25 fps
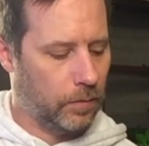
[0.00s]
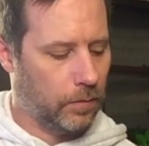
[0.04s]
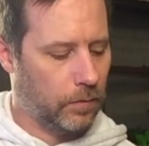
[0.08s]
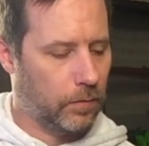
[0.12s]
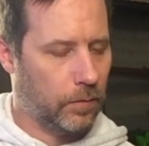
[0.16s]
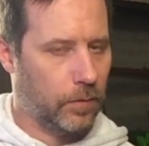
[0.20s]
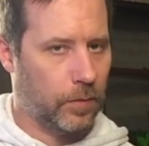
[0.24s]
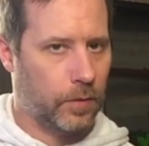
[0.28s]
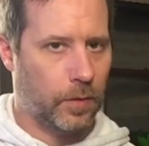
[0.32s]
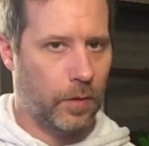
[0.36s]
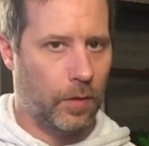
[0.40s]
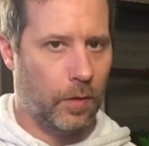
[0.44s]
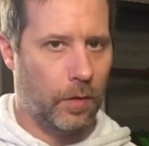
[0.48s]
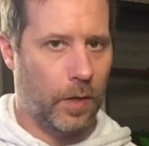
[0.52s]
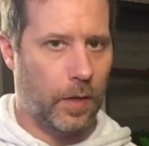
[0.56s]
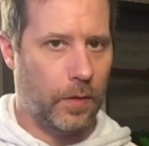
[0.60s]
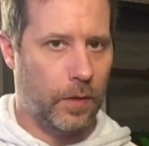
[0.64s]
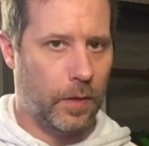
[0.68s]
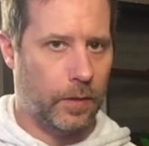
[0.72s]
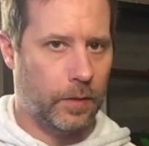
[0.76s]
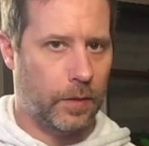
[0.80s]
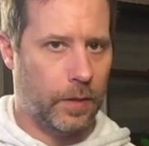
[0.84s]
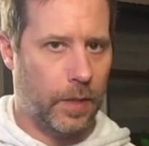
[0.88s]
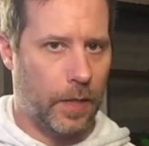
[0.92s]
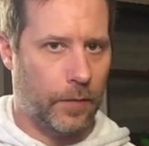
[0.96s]
So, and
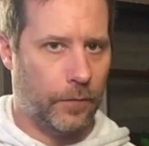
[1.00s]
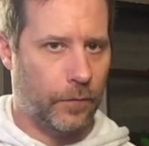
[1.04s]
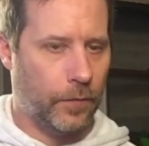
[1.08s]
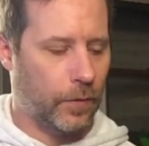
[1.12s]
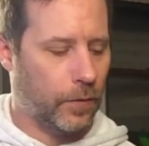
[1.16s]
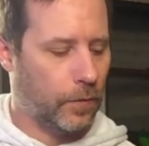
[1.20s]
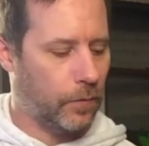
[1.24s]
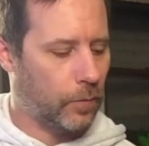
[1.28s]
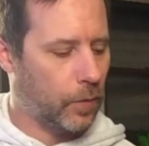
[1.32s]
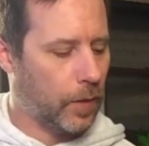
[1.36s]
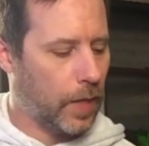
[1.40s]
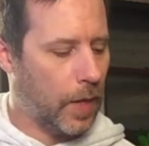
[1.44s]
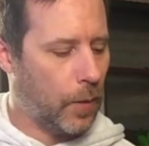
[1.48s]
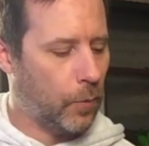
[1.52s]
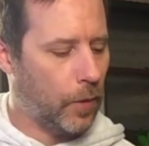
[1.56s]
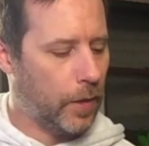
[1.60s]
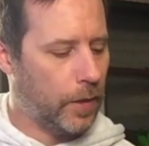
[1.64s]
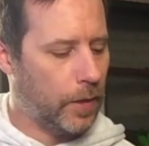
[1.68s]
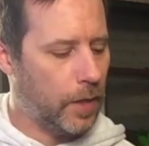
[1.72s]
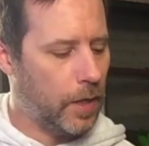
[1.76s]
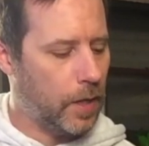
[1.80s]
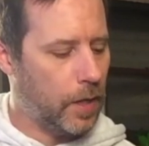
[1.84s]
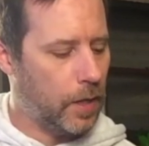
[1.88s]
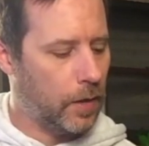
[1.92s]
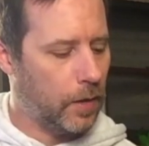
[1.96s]
then take for when I
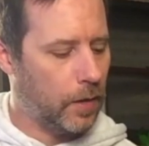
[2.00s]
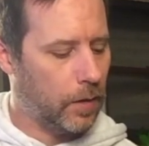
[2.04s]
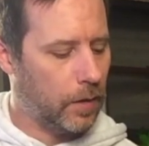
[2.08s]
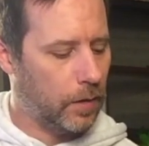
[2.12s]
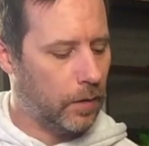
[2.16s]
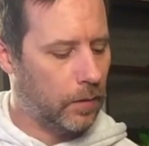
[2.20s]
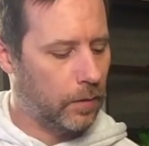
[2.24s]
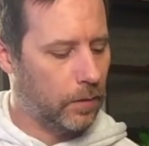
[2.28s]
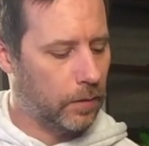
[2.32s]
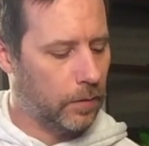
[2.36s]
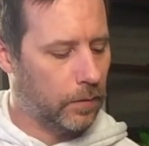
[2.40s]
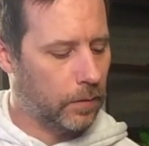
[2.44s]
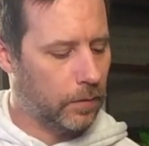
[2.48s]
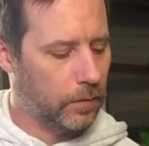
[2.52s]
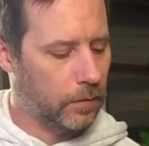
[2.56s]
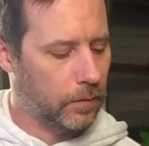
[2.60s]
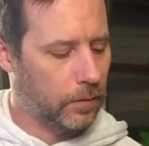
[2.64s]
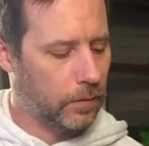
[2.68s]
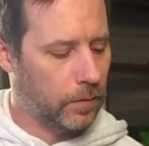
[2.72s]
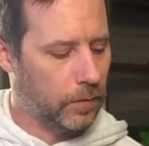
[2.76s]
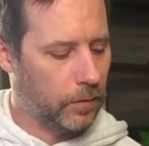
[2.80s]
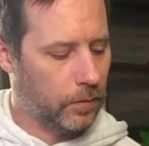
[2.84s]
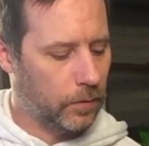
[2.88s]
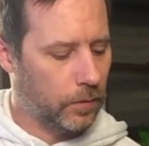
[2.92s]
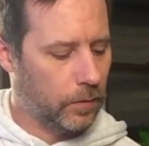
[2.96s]
went here,
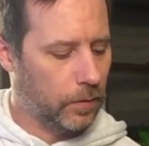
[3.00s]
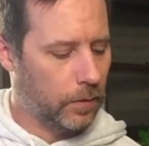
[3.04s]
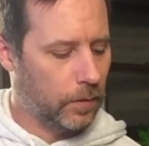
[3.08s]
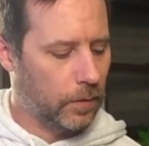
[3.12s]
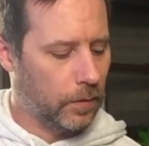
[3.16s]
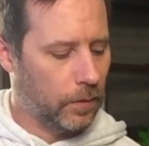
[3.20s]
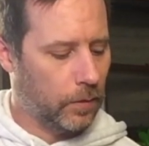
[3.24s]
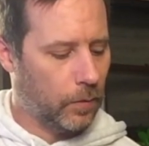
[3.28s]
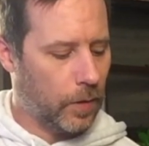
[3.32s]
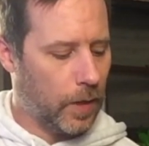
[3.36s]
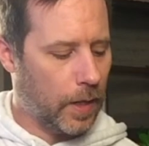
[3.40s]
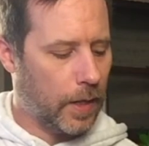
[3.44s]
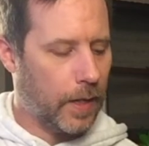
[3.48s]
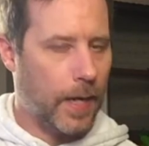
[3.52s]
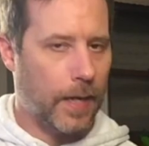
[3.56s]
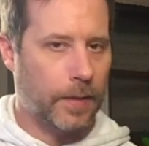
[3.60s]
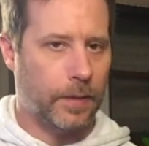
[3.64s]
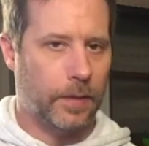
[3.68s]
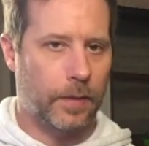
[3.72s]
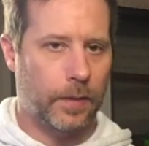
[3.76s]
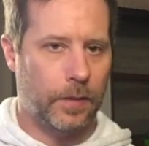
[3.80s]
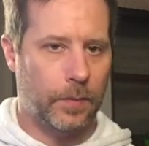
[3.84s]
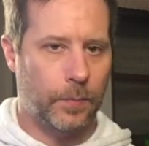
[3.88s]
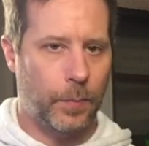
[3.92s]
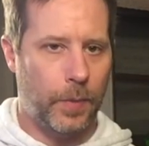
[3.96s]
when I got
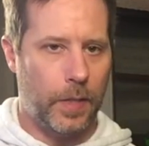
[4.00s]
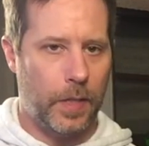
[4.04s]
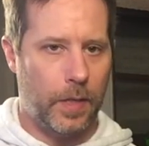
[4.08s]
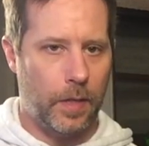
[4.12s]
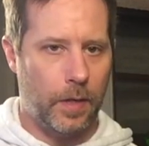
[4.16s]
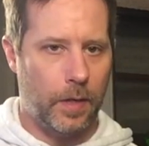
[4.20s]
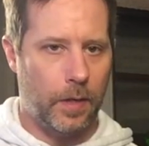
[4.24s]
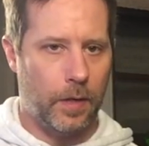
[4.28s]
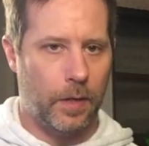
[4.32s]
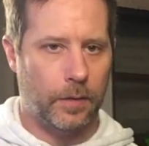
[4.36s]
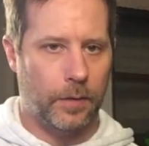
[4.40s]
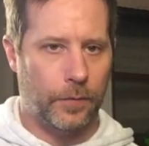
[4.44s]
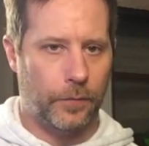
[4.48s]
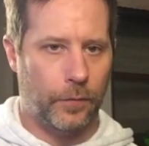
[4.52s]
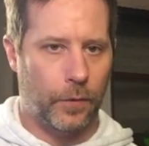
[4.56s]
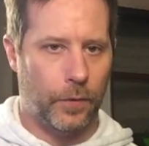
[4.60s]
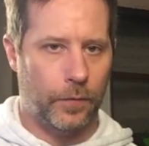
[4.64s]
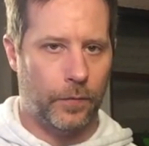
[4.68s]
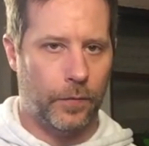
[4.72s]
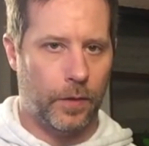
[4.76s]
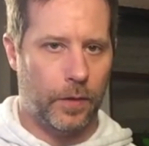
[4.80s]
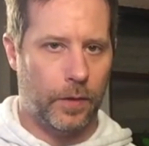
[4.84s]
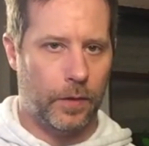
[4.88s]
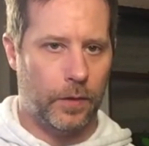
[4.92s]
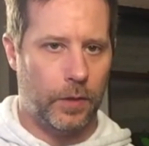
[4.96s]
to this B here at the 4th
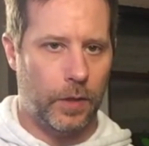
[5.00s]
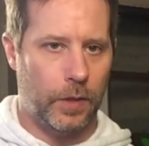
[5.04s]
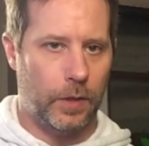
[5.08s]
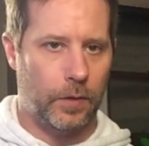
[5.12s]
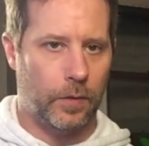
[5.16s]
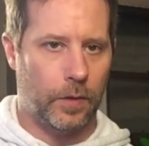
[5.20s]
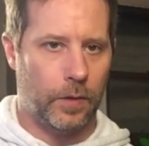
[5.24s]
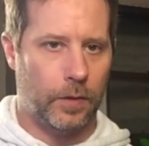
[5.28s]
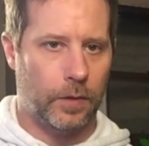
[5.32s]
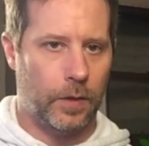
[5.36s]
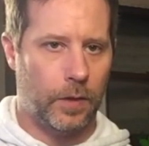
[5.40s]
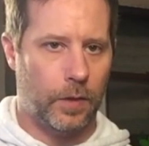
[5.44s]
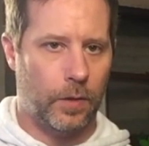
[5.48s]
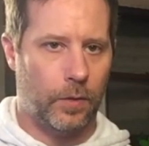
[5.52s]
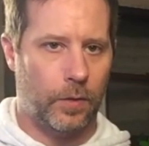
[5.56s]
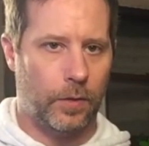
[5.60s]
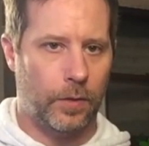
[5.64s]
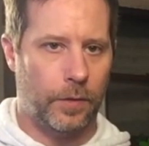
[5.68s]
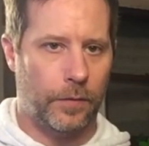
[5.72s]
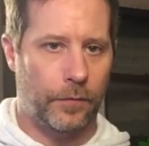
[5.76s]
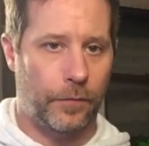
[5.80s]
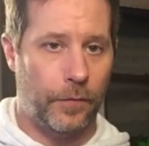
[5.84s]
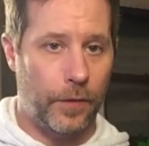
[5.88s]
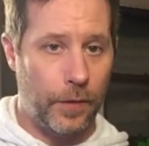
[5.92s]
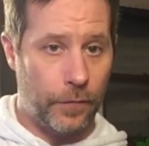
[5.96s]
fret of the G string, instead of going
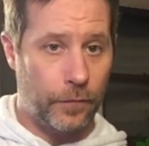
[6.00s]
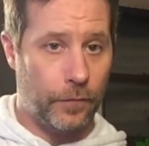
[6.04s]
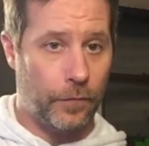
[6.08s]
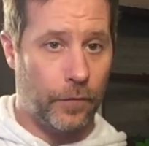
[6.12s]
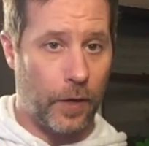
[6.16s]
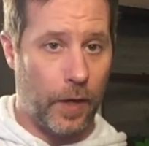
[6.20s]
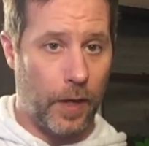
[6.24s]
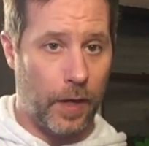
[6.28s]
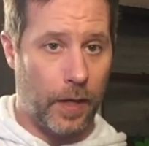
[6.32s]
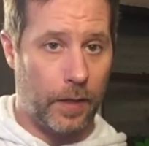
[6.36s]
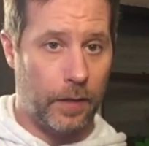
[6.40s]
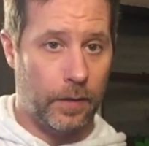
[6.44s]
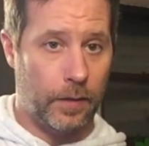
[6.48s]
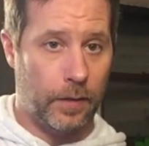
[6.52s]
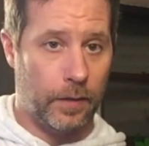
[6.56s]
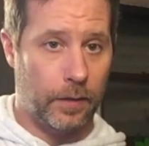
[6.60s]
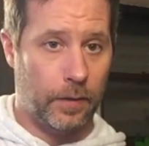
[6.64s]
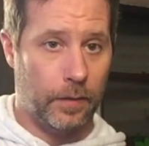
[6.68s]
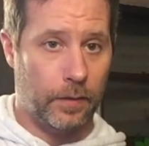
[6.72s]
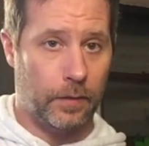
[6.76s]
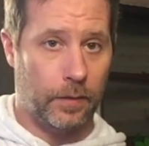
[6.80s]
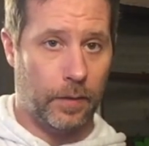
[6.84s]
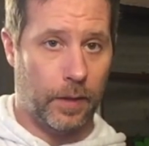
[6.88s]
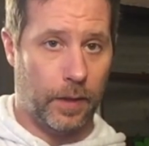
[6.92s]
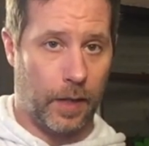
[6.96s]
to the 5th fret
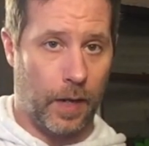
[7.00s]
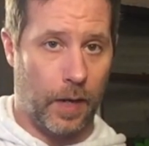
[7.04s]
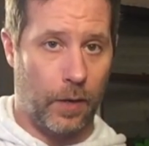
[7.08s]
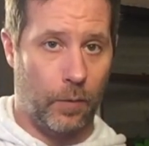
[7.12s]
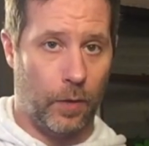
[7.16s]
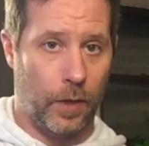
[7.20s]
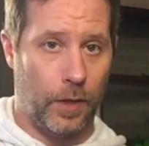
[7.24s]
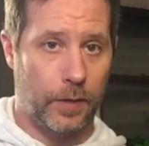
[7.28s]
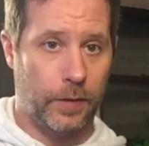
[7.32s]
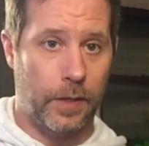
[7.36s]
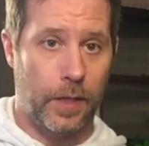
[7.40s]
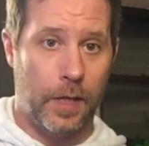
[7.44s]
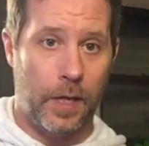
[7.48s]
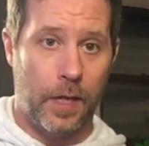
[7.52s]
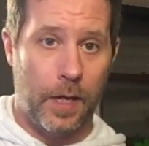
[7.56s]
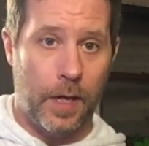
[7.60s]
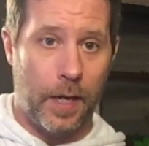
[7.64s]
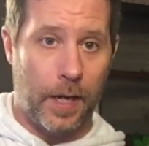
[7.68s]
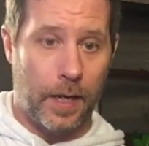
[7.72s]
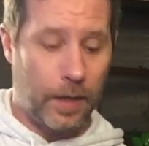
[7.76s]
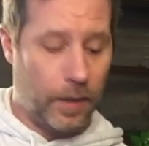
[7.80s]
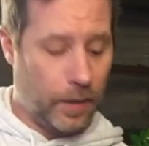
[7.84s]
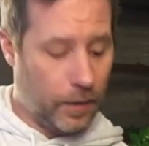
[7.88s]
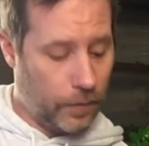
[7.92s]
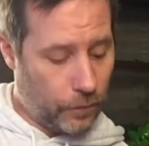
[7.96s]
like I was,
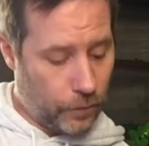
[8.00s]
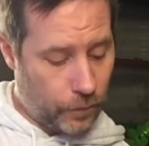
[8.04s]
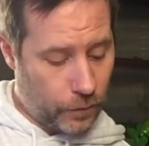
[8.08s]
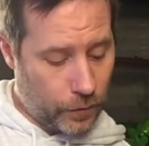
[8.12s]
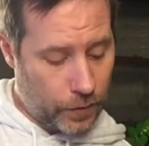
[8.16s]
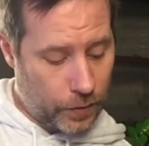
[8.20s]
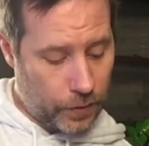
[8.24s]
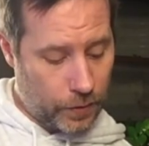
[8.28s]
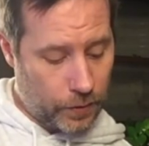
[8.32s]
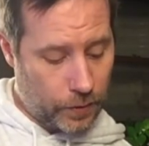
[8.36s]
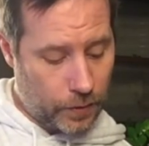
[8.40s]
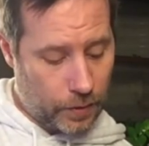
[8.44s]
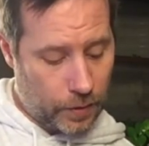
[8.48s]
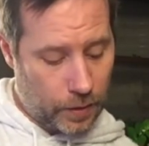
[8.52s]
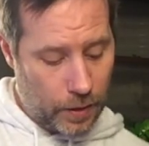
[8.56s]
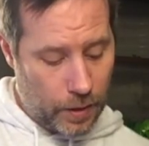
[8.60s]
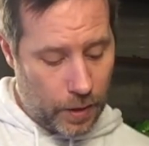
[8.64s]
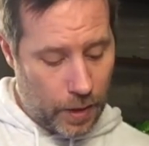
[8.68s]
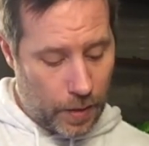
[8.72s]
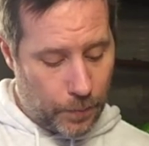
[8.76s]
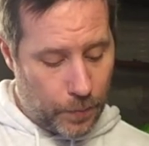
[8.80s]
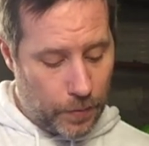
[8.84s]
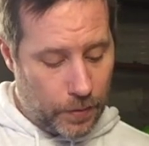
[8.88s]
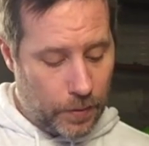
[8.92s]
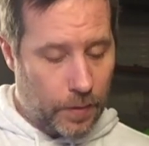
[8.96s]
I could have slid
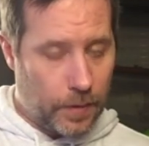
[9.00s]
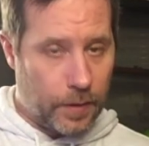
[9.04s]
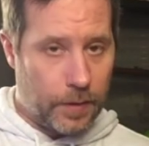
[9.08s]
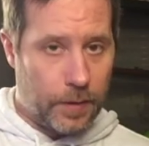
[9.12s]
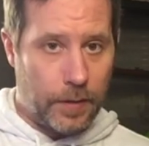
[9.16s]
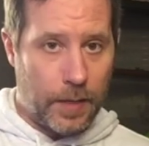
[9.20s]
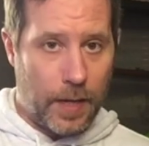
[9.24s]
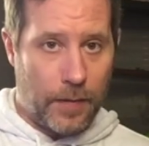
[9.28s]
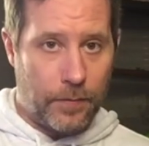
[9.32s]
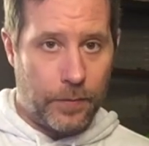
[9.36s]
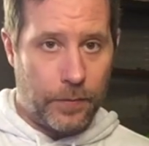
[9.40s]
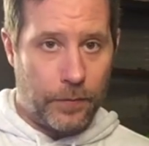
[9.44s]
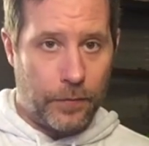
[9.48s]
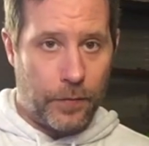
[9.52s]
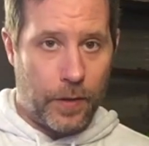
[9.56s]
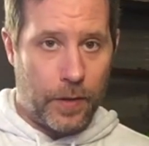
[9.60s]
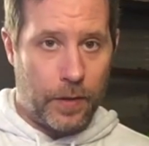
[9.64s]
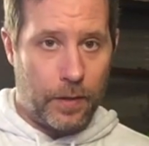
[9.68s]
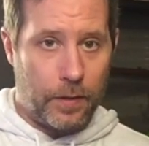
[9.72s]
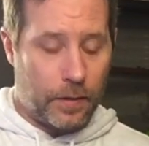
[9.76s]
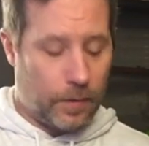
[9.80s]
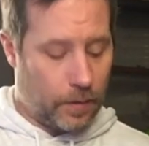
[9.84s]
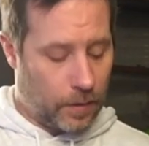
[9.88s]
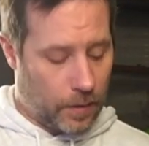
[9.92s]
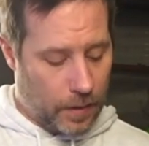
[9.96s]
up into the 7th fret
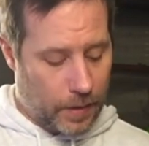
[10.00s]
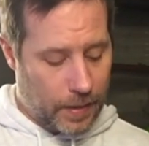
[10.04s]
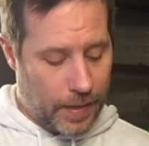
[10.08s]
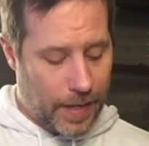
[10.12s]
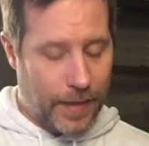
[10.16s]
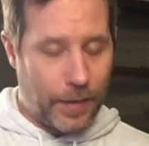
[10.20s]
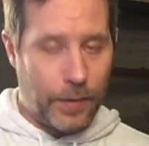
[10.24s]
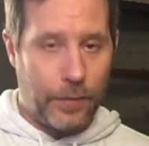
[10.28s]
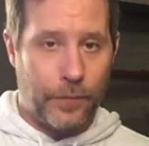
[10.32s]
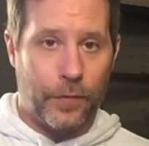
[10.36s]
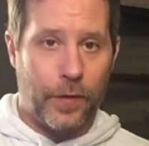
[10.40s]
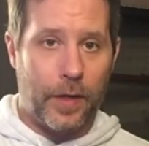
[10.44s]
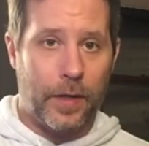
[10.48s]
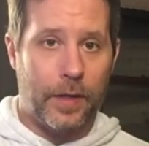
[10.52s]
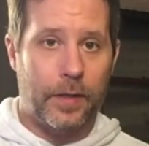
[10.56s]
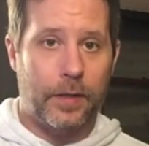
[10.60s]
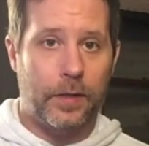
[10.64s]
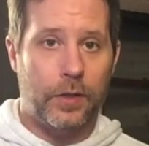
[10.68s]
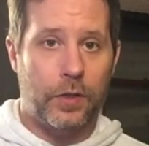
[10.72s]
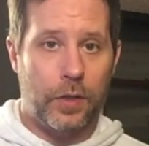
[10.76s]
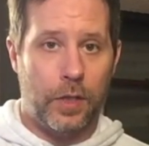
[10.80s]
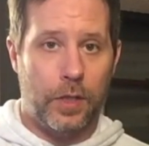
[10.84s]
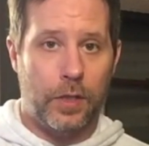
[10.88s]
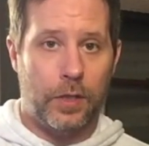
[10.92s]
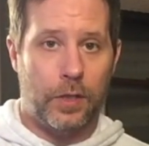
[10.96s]
or the 9th fret of the
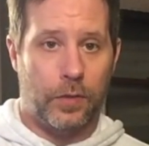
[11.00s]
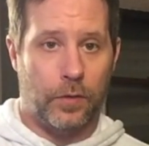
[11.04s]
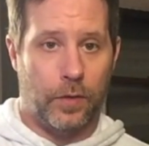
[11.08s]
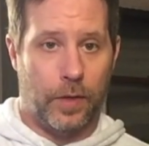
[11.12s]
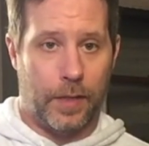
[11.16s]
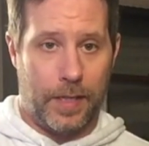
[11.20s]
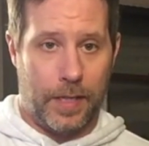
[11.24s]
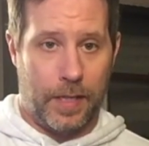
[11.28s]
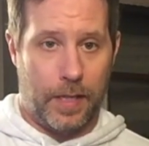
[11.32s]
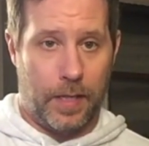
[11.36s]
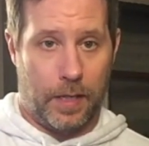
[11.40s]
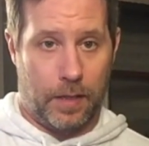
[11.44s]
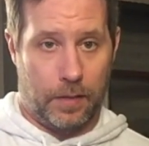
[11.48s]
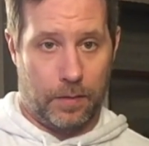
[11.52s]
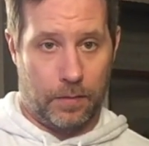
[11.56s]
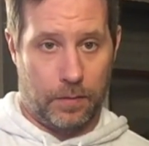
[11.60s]
G string E